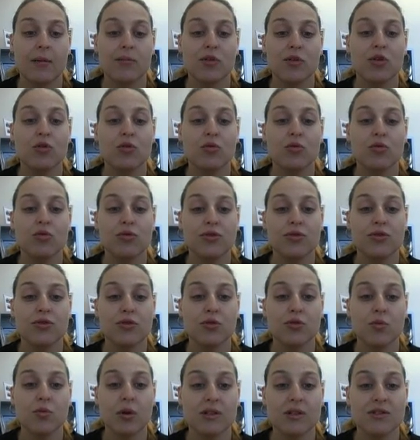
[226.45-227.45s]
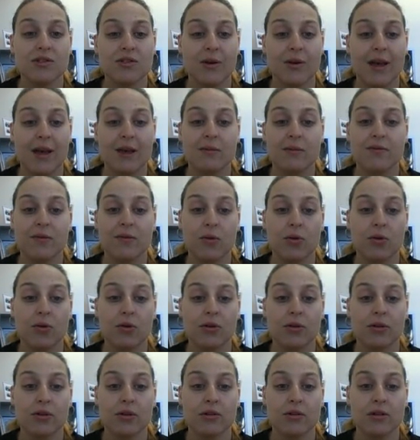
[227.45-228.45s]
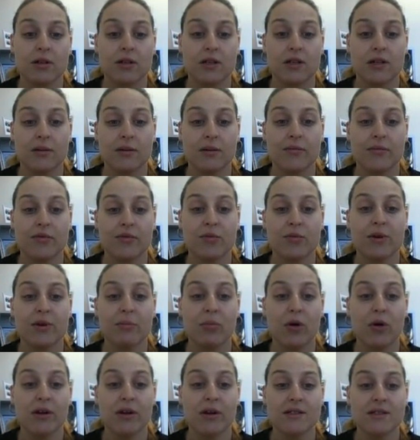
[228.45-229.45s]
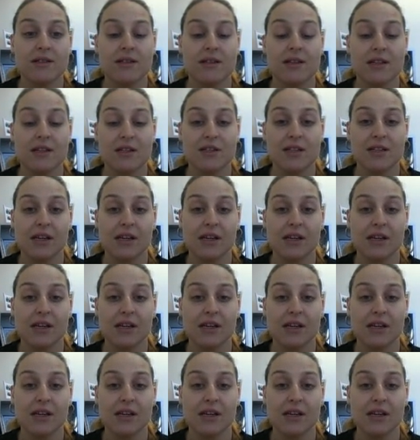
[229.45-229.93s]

You do want to aim for 3 points in each